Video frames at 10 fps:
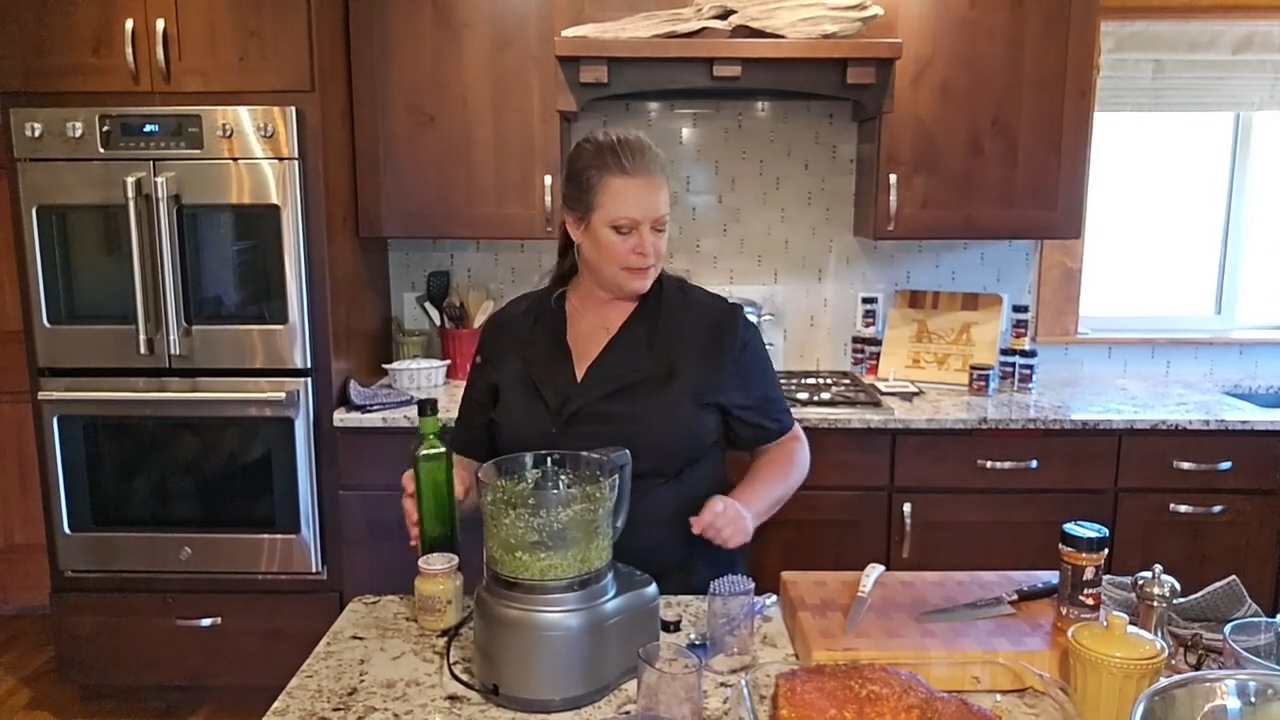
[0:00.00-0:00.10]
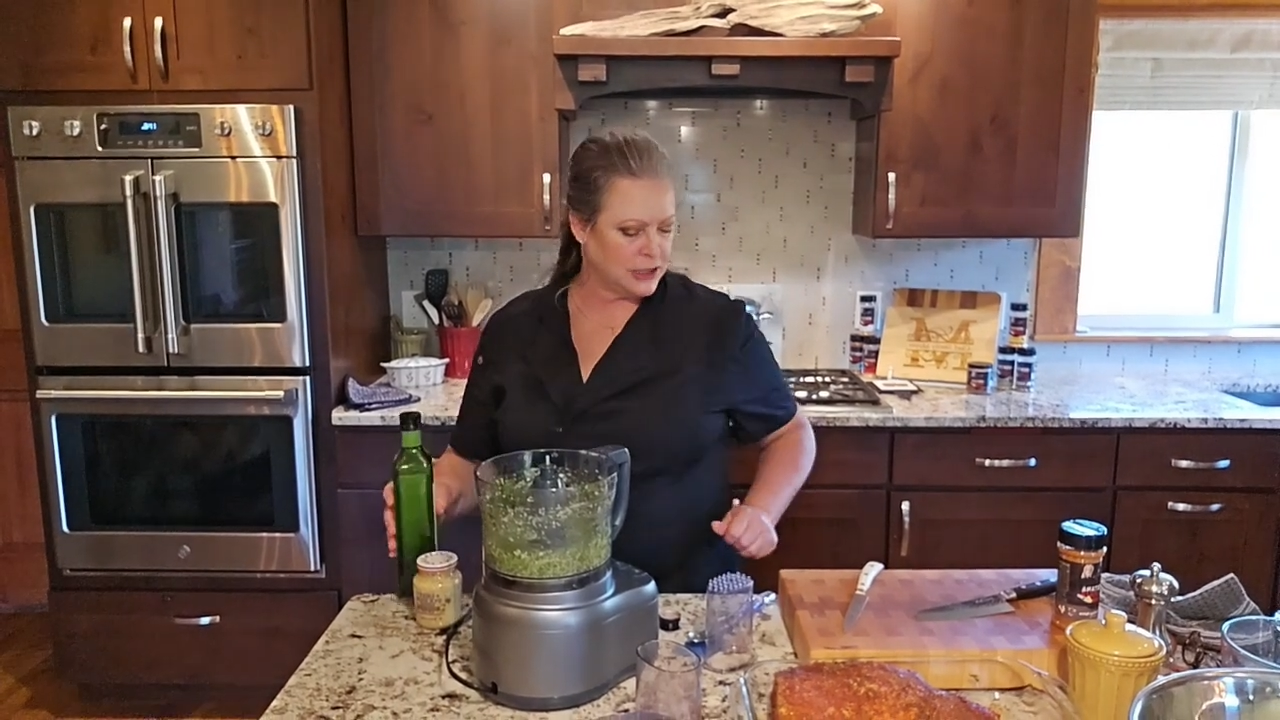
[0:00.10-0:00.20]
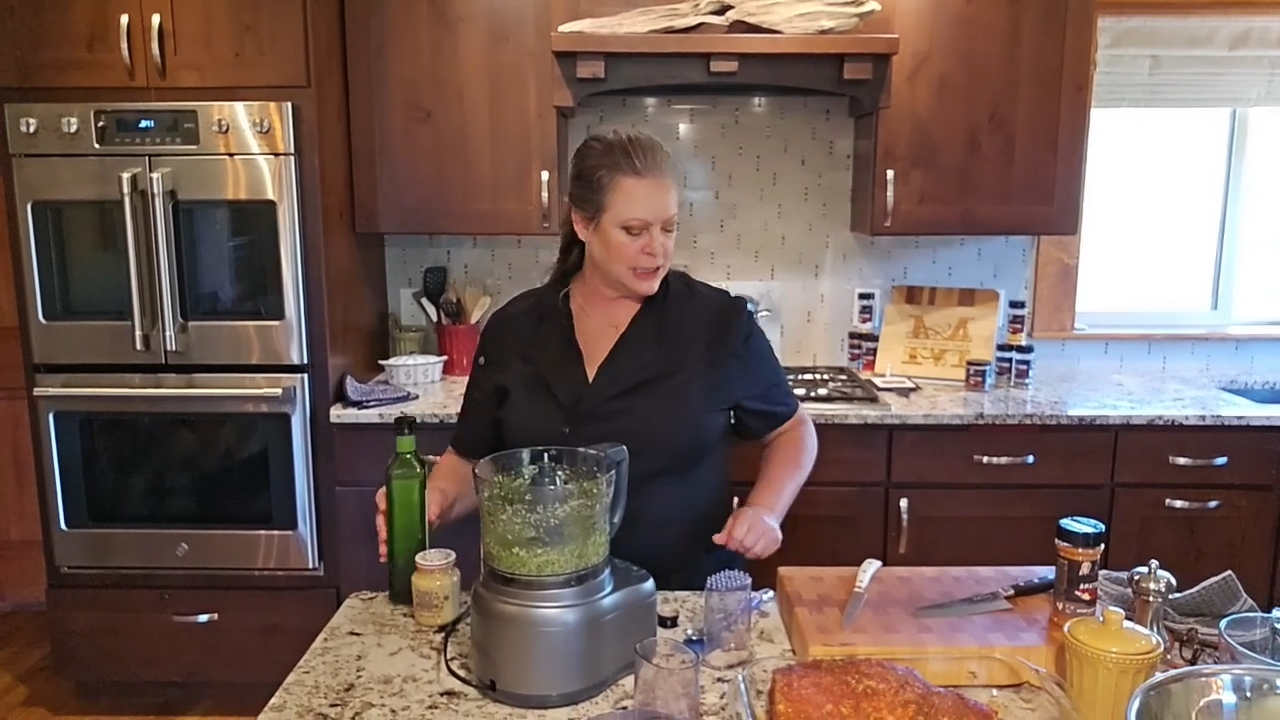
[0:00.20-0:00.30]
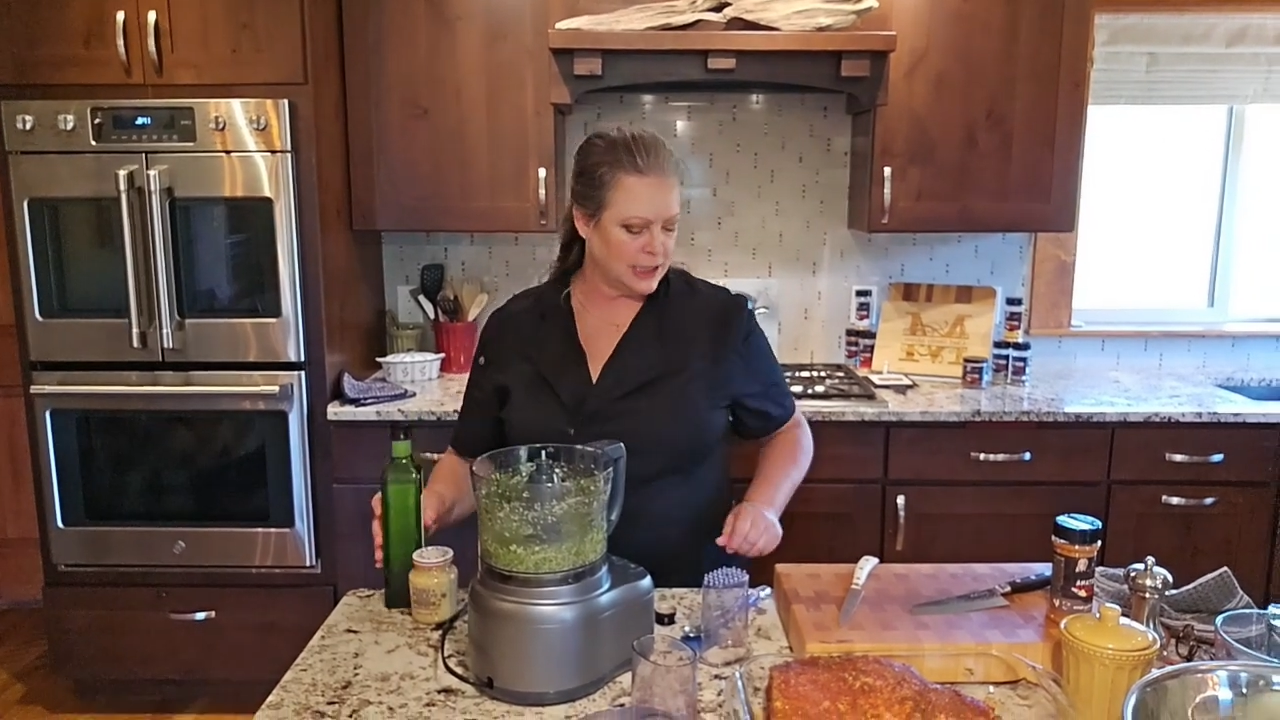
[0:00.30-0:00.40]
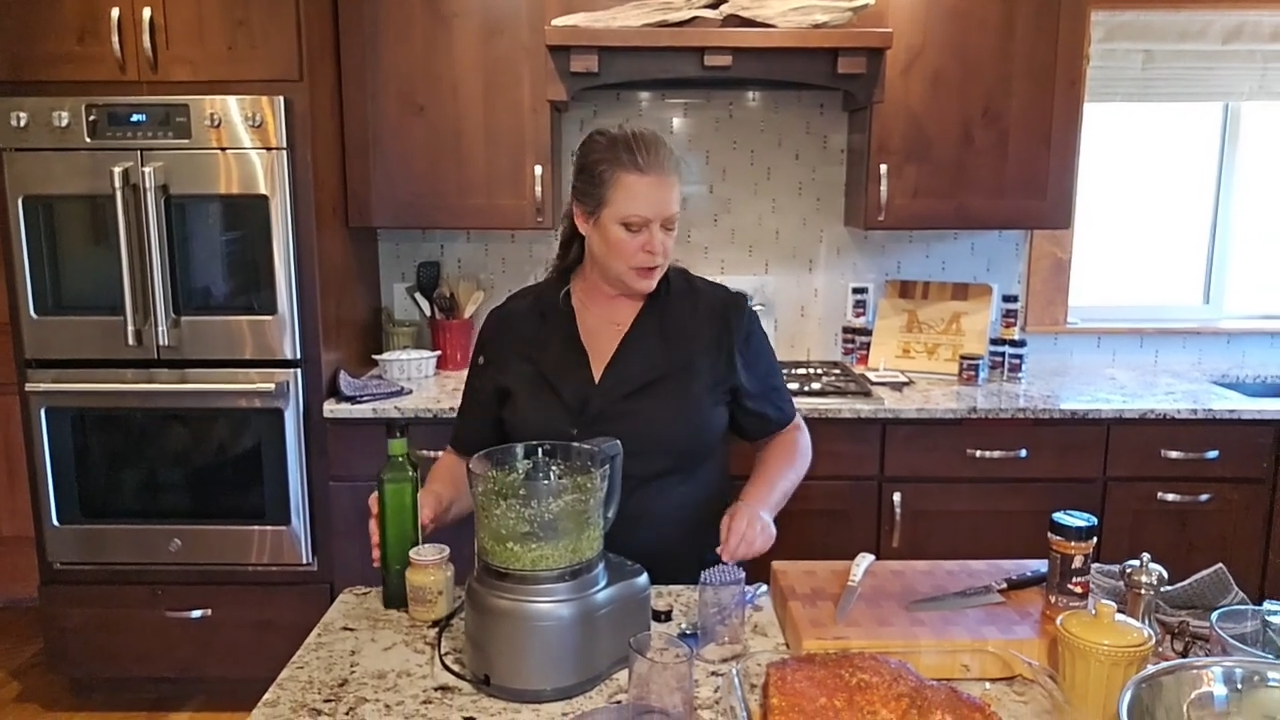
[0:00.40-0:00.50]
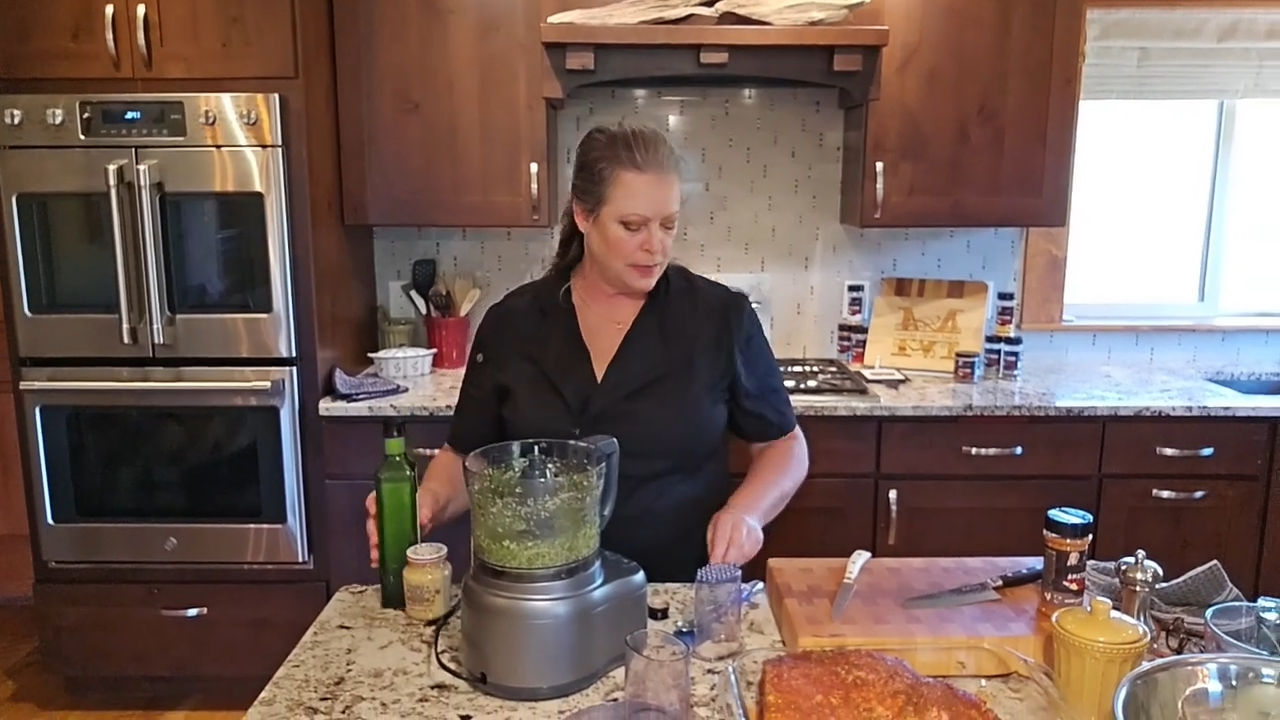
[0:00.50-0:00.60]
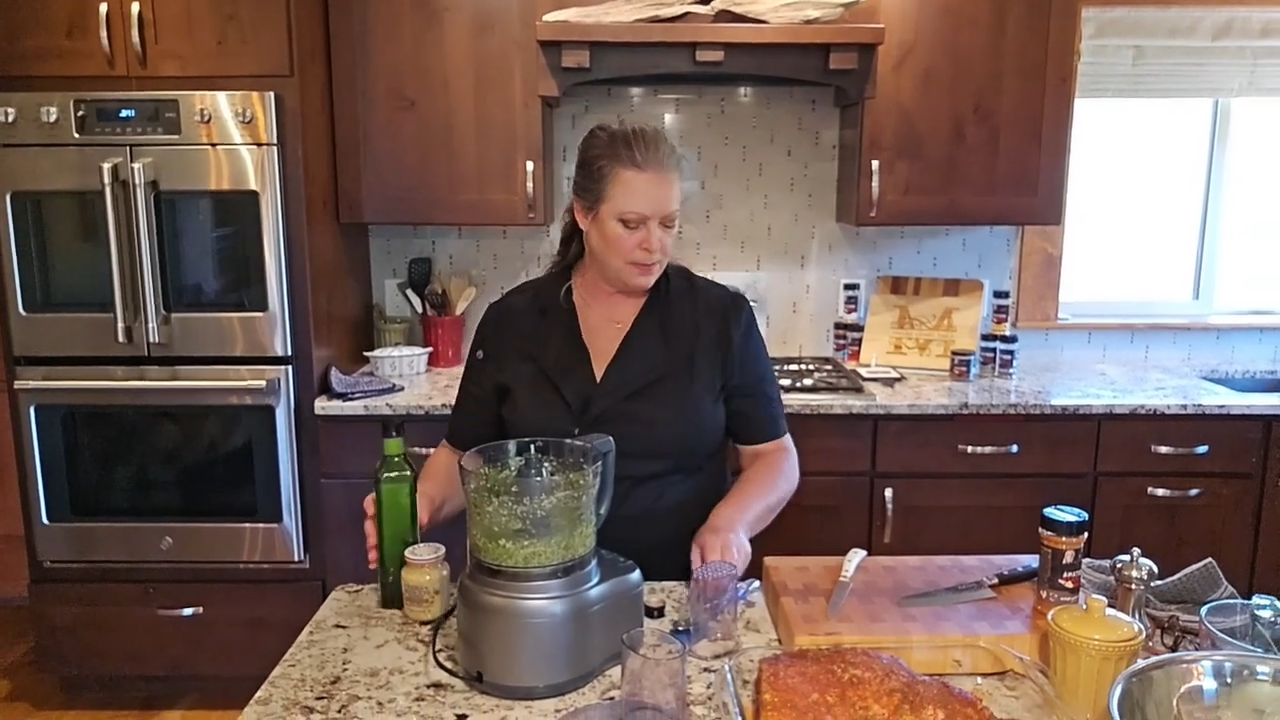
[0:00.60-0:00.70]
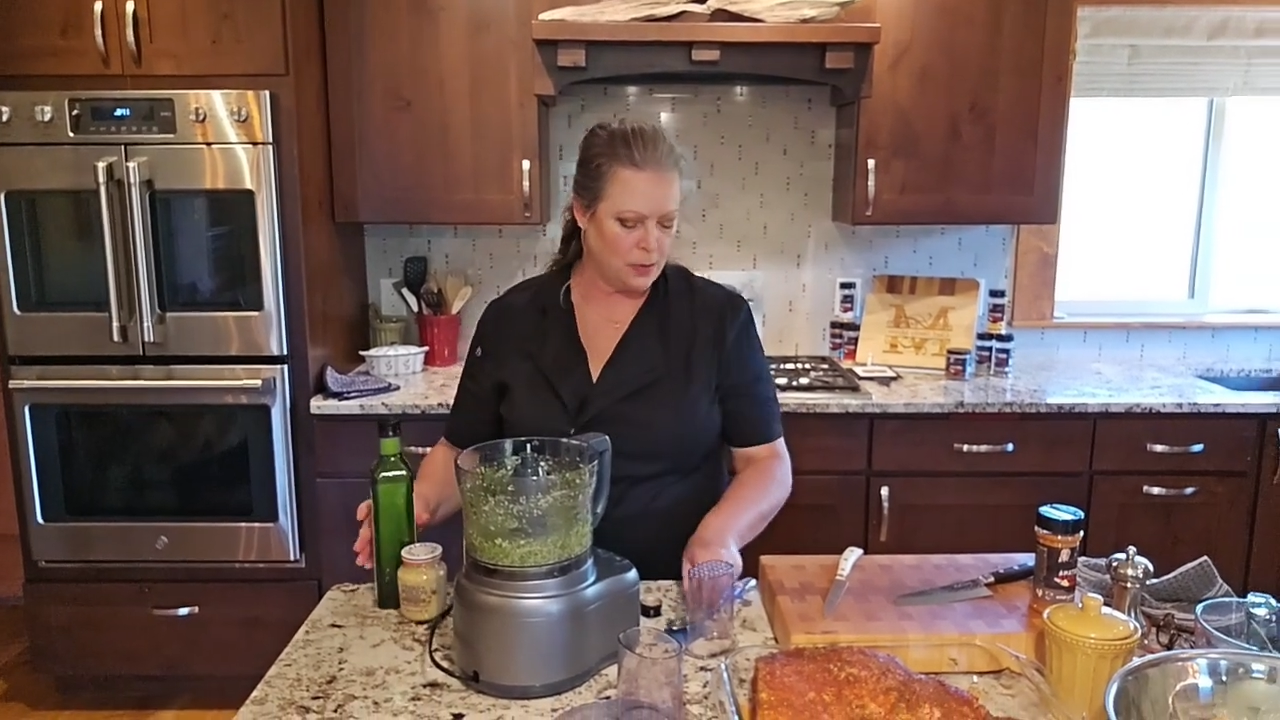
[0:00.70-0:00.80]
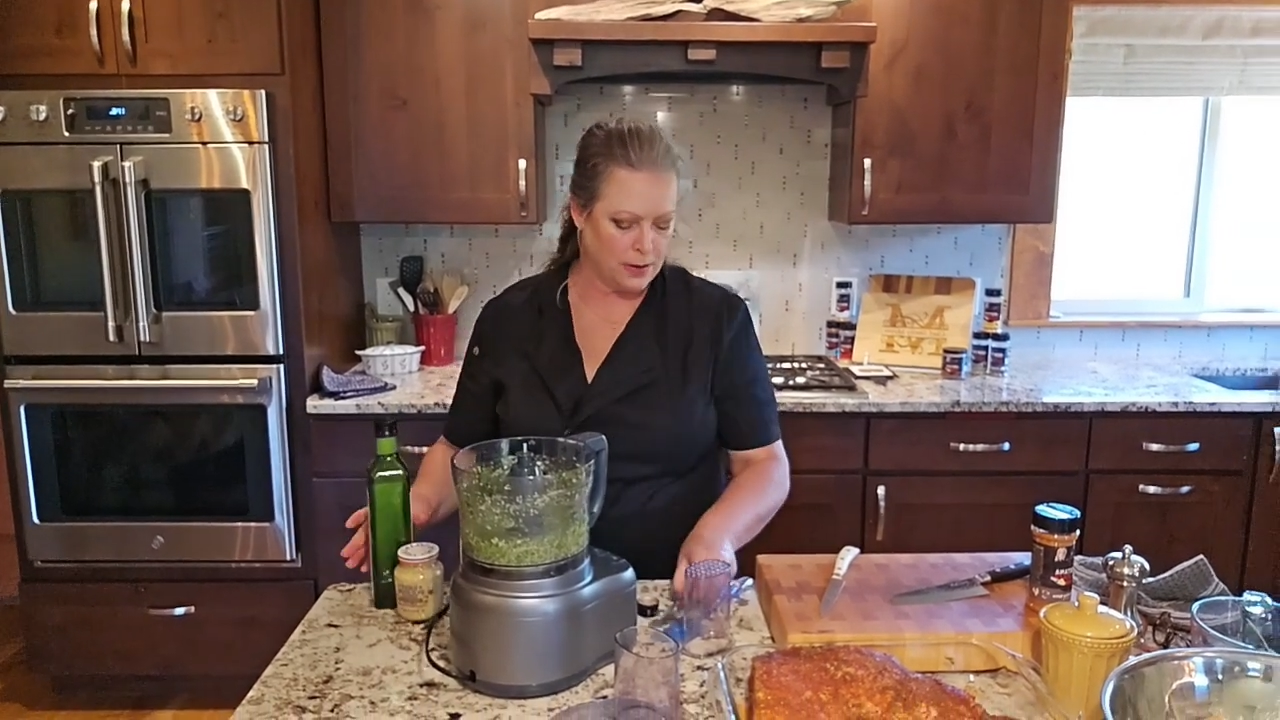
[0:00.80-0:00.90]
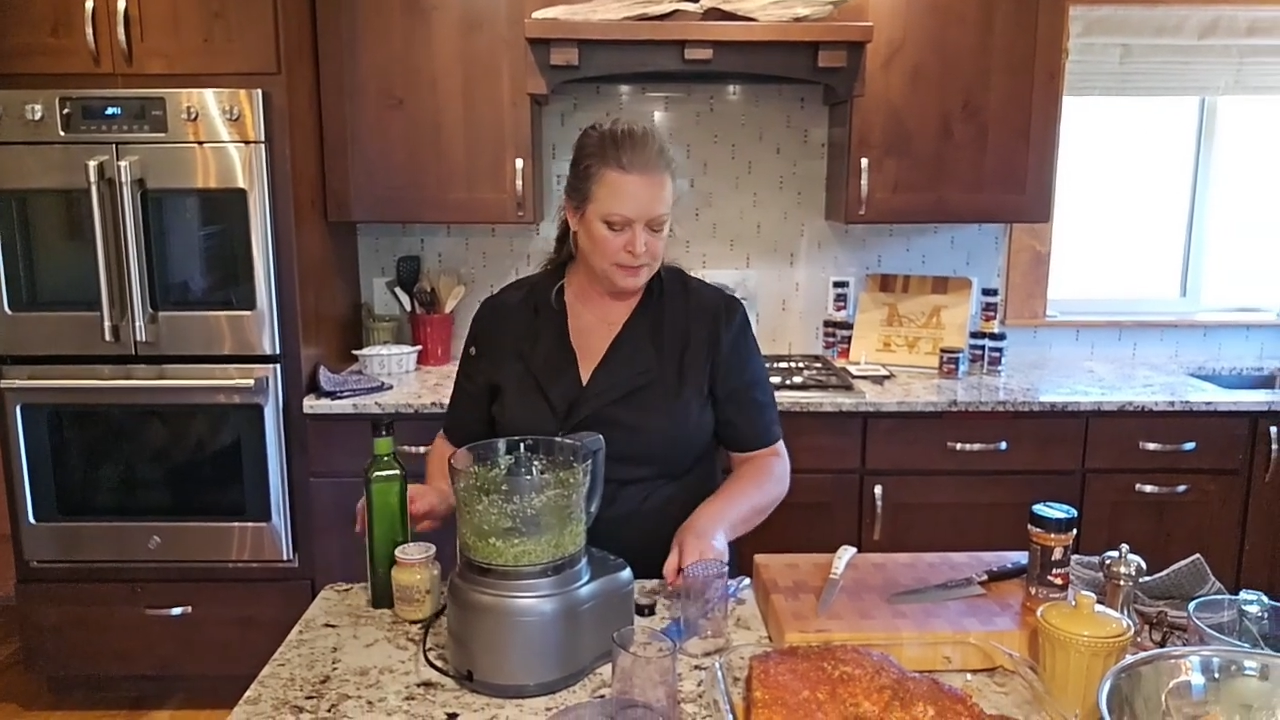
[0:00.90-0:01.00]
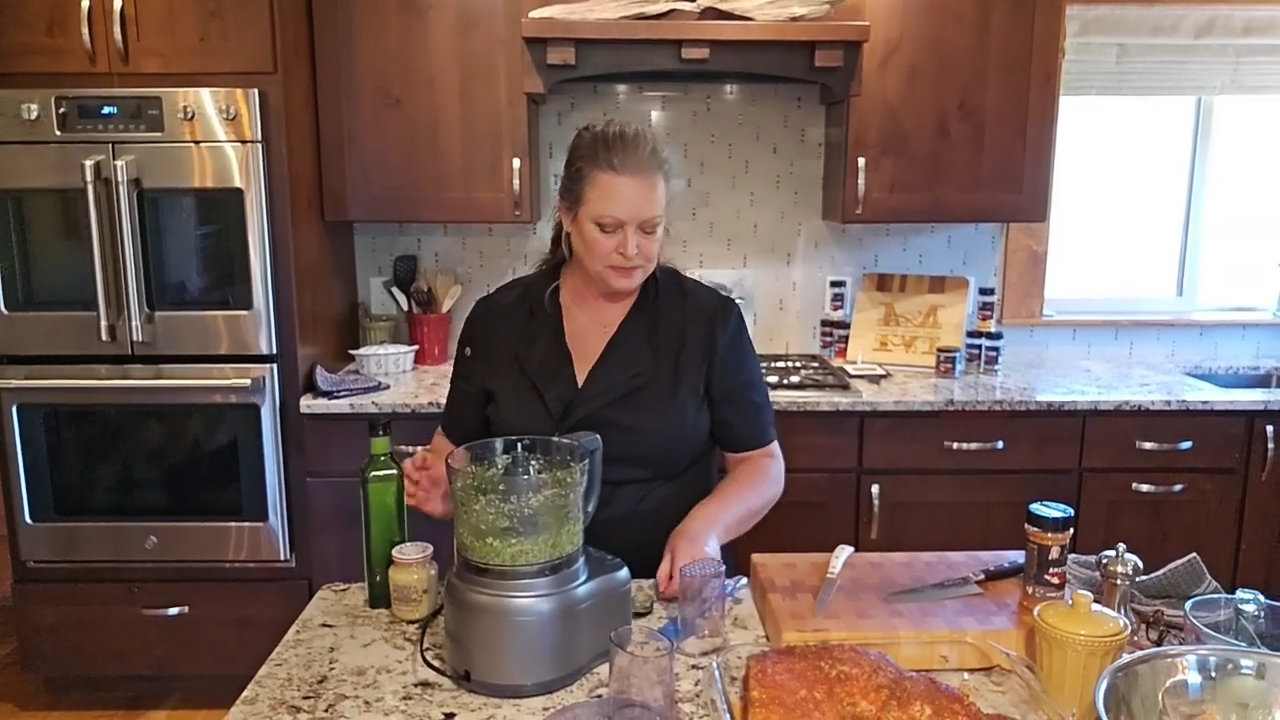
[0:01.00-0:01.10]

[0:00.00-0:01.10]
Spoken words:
just a little bit more.